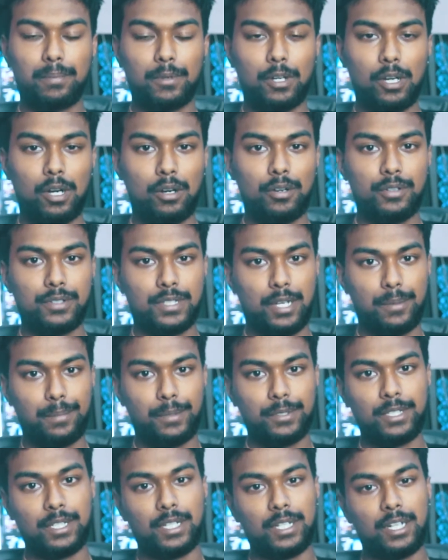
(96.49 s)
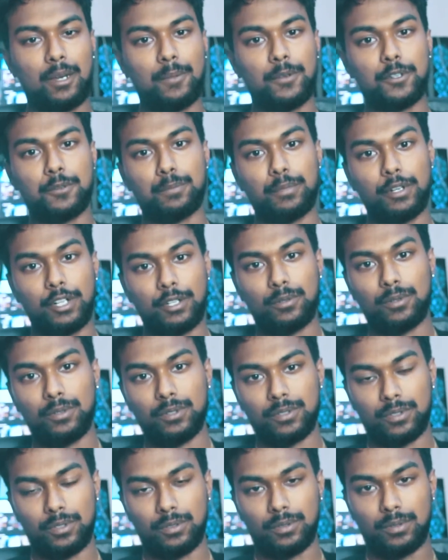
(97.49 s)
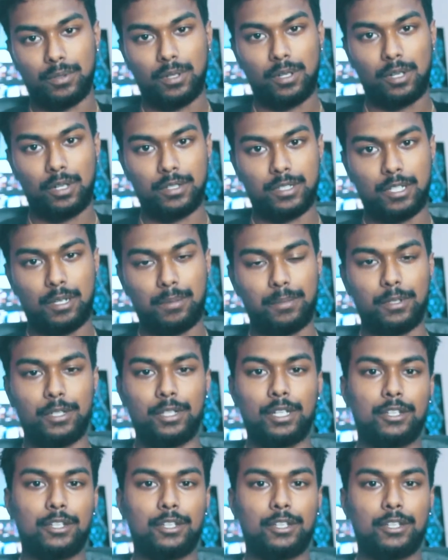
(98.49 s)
car is outputting and how much brake force your car is outputting,